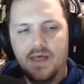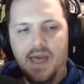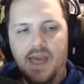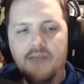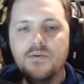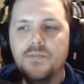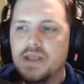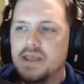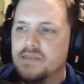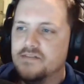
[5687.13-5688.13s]

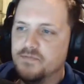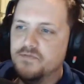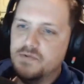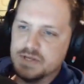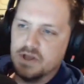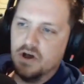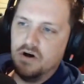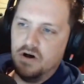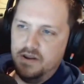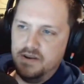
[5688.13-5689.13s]
Everybody in this movie was
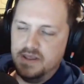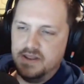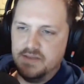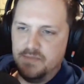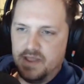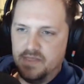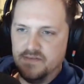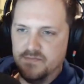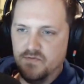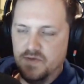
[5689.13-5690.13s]
conned into making
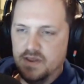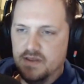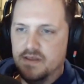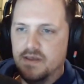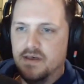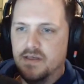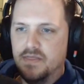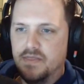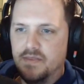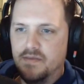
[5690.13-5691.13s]
this movie.
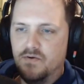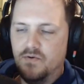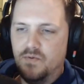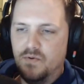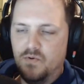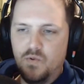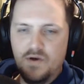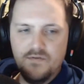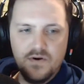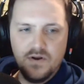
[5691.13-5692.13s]

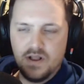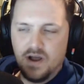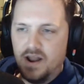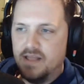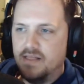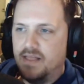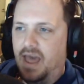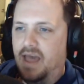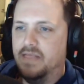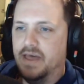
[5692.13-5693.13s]
Whoever got it
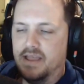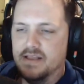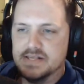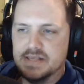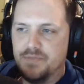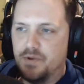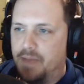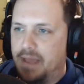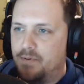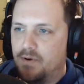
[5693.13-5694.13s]
had like slipped their
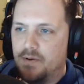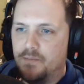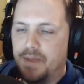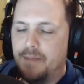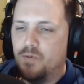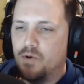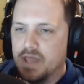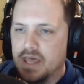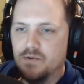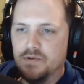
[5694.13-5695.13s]
paperwork
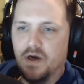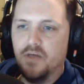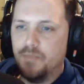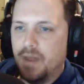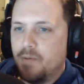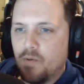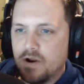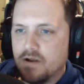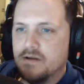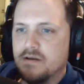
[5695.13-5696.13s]
in with other
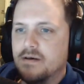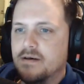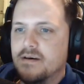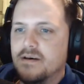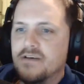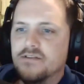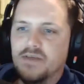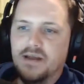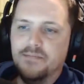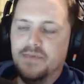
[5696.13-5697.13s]
paperwork, so that they